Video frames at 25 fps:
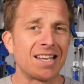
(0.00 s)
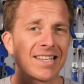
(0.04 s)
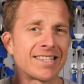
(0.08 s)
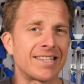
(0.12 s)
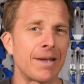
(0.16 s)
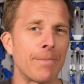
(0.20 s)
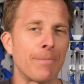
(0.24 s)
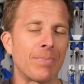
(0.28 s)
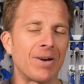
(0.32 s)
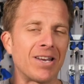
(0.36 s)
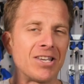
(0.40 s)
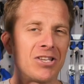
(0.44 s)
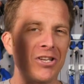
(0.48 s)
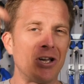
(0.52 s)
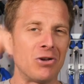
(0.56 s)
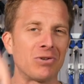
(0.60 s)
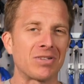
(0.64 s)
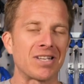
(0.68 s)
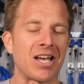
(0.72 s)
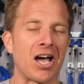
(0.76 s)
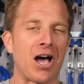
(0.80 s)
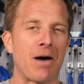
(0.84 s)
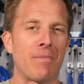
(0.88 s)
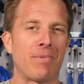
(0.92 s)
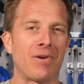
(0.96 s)
simply use
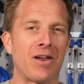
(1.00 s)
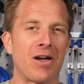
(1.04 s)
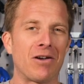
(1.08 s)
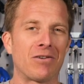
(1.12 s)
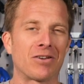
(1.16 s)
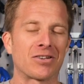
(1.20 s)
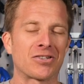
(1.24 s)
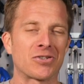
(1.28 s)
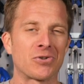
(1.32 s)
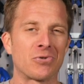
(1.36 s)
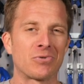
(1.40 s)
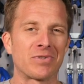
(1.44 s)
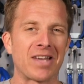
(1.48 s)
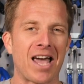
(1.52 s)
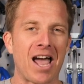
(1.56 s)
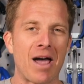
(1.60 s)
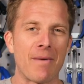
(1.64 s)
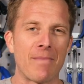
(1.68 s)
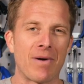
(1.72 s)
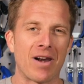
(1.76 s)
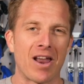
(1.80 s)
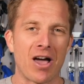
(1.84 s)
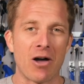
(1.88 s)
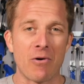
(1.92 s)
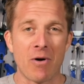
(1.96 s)
that upload us all
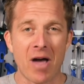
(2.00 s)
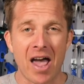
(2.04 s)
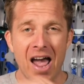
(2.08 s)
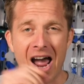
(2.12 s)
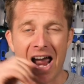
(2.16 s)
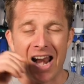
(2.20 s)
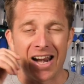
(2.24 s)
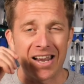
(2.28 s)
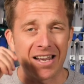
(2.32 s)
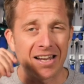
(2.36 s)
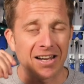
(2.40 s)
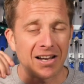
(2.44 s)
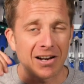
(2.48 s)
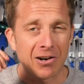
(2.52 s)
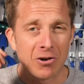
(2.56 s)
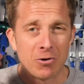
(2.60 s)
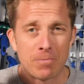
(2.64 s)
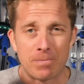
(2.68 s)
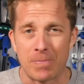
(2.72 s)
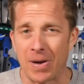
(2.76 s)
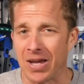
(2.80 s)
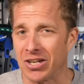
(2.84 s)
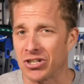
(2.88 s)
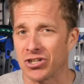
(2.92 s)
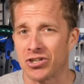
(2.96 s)
down below and
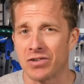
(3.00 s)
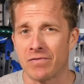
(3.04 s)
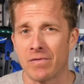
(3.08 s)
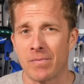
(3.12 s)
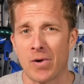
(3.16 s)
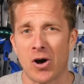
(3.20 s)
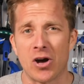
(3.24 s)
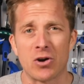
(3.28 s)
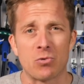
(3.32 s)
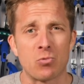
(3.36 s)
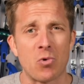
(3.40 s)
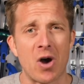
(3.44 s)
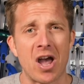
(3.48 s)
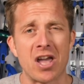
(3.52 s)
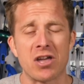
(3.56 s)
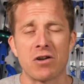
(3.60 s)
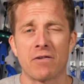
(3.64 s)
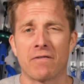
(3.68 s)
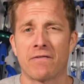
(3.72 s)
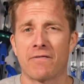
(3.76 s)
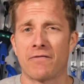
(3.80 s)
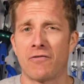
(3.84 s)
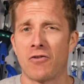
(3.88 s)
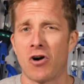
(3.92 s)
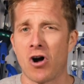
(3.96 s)
include pictures of your bike, where
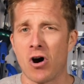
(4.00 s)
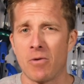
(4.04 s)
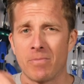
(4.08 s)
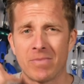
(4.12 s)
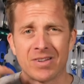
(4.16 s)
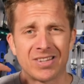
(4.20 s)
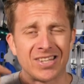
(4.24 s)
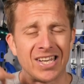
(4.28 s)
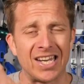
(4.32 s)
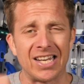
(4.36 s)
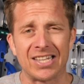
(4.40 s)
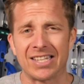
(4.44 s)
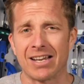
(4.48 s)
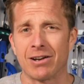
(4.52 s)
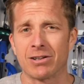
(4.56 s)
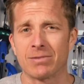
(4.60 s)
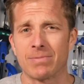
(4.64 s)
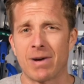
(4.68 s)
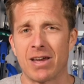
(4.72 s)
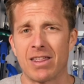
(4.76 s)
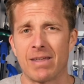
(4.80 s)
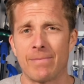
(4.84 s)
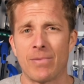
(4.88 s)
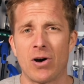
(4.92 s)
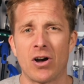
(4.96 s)
you're from, details
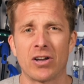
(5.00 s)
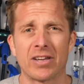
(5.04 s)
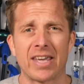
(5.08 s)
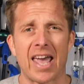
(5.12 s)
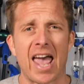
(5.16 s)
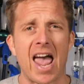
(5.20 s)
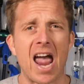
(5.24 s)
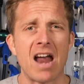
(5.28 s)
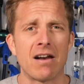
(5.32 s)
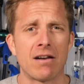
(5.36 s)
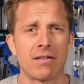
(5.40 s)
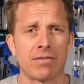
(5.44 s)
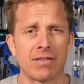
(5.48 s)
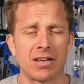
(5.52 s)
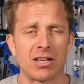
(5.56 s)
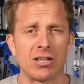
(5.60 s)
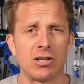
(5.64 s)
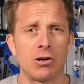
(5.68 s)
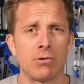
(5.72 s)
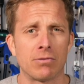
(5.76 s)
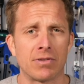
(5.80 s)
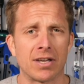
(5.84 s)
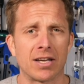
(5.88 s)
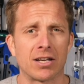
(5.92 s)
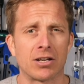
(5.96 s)
about the bike, anything
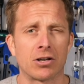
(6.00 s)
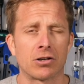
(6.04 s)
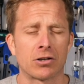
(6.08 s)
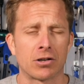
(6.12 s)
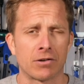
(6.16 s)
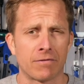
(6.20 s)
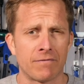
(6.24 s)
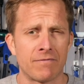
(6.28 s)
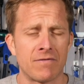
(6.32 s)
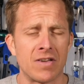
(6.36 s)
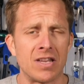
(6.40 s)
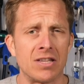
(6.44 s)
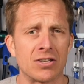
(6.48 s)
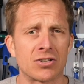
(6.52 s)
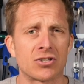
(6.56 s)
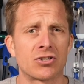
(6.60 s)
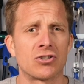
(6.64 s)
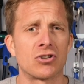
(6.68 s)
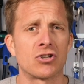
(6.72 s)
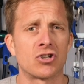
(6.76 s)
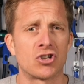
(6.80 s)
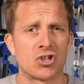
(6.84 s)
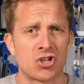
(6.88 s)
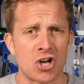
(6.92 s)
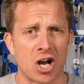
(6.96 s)
you think could convince
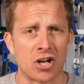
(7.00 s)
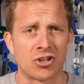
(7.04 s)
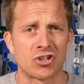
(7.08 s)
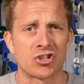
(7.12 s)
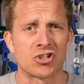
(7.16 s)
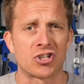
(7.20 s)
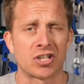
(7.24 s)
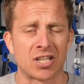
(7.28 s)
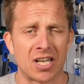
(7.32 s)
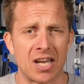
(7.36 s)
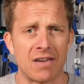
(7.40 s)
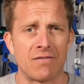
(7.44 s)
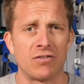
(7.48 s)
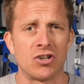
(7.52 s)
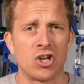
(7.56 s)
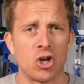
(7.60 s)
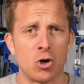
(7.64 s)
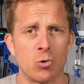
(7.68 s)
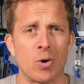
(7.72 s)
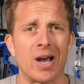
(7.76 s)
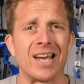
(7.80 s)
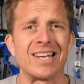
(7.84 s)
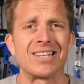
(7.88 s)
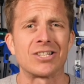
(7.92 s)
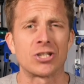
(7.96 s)
the judge to give
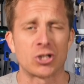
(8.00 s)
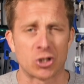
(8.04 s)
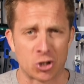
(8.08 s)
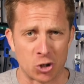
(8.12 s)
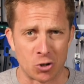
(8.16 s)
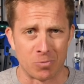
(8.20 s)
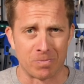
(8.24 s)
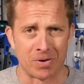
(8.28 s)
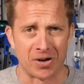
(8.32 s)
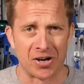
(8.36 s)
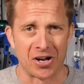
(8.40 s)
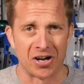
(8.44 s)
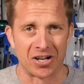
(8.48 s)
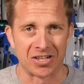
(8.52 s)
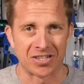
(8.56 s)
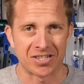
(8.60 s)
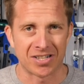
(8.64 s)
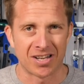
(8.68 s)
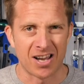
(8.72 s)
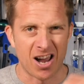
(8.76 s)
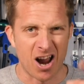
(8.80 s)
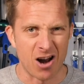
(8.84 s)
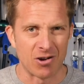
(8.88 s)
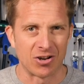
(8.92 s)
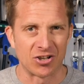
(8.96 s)
you a super nice.
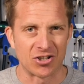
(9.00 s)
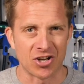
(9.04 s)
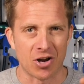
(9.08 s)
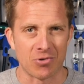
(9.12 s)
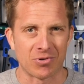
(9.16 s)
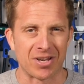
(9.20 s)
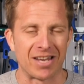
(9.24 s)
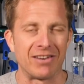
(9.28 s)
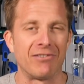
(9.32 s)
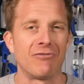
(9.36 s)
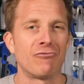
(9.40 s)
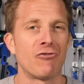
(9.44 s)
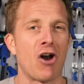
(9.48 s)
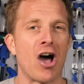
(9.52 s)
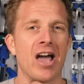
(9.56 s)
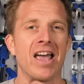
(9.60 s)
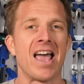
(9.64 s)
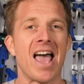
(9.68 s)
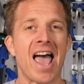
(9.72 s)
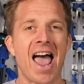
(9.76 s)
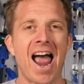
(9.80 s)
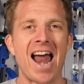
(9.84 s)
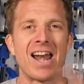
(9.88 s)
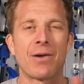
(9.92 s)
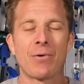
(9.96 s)
Only joking. Right,
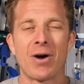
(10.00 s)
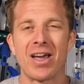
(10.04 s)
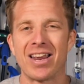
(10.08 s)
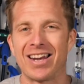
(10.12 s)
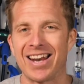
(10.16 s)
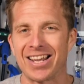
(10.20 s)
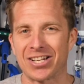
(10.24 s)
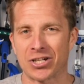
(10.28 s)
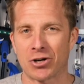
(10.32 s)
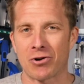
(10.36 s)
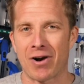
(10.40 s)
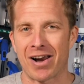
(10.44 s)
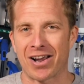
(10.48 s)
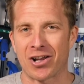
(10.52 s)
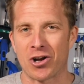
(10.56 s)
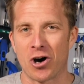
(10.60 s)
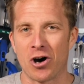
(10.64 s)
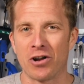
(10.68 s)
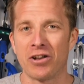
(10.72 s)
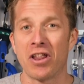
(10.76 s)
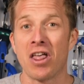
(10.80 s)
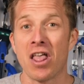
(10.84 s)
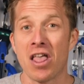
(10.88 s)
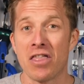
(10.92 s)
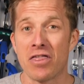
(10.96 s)
anyway, let's crack
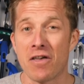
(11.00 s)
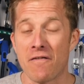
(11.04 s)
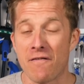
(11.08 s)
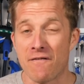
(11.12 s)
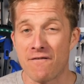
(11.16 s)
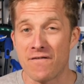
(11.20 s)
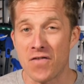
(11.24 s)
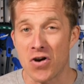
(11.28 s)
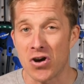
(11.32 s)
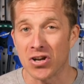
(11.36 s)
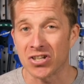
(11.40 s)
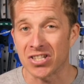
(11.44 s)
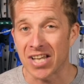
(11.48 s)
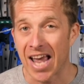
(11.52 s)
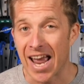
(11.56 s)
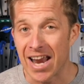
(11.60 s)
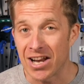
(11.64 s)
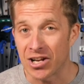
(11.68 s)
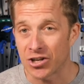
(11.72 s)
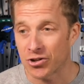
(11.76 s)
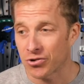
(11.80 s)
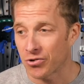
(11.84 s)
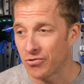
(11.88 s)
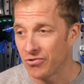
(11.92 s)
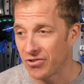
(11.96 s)
on. The first
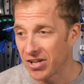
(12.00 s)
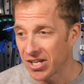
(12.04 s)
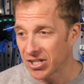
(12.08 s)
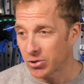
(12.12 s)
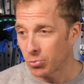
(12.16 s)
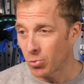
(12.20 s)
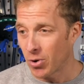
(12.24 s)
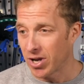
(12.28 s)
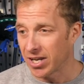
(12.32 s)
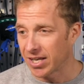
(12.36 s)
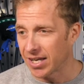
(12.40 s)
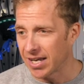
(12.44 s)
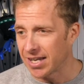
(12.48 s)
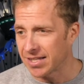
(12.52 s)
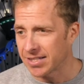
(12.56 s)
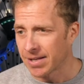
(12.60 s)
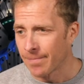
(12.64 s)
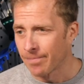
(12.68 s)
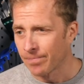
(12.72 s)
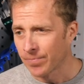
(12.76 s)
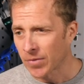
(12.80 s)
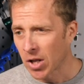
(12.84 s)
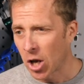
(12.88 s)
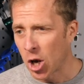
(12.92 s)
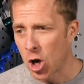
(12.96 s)
entrant this week is
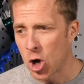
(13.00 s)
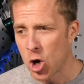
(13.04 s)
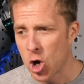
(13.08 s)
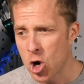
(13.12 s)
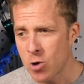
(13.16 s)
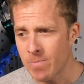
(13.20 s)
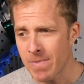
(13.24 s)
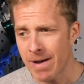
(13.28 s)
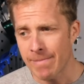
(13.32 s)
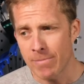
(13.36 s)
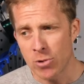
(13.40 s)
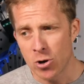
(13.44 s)
Uma